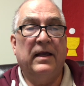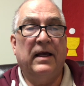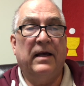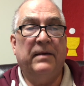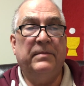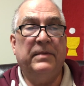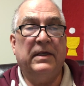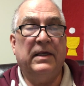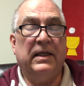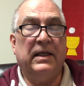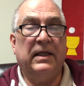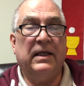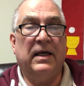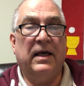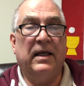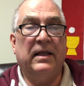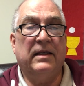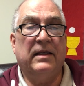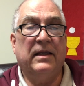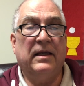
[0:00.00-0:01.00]
uh, beginning
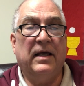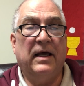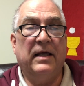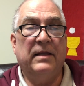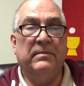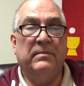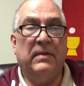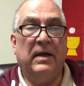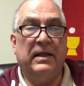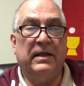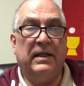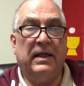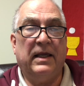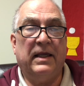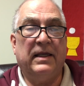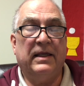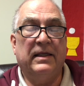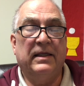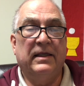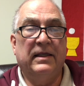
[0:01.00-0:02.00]
on, on
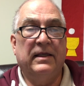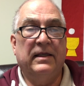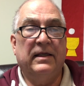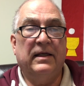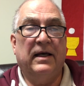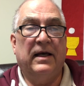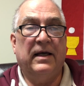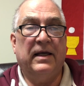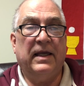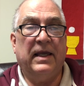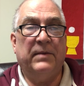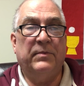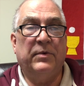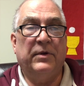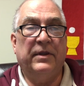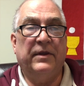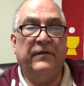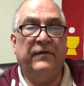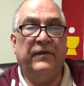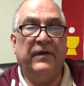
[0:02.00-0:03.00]
Monday, uh,
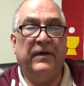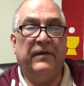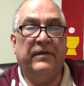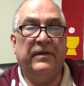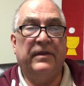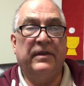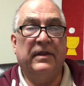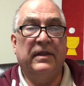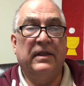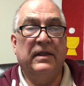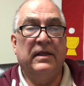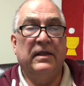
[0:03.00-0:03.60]
April the 5th.